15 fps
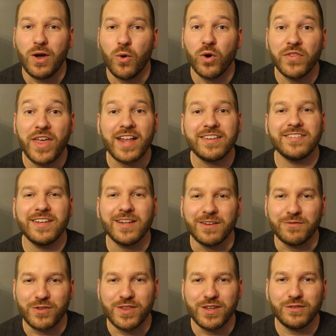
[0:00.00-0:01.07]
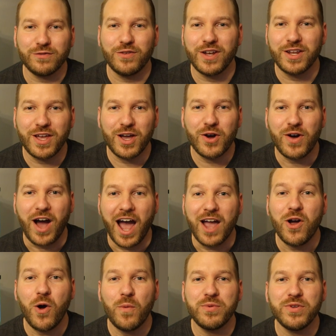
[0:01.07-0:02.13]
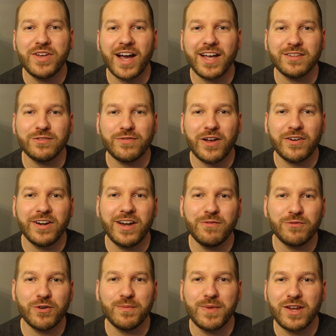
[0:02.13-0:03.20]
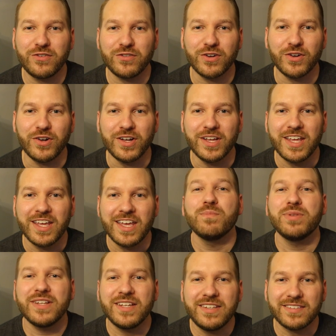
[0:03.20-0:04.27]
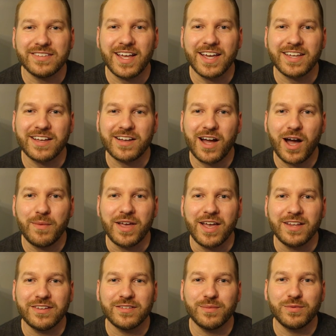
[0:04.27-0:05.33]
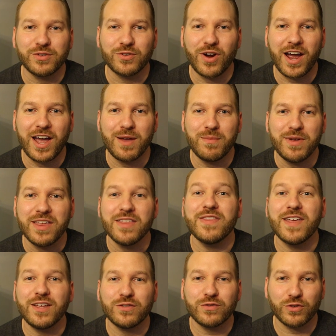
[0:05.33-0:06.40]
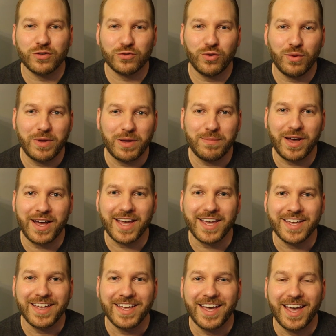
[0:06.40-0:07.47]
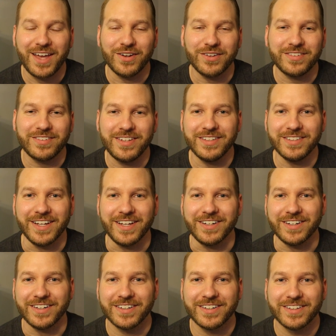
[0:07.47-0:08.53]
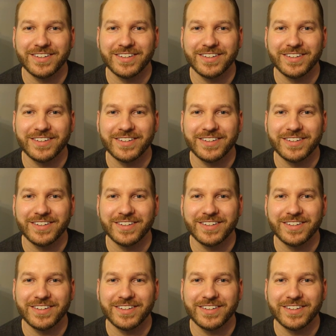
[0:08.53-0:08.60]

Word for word: Well, that's it for this video. I hope you guys found it informational. Please like, comment, and subscribe. Thanks for swimming by, and I'll see you later.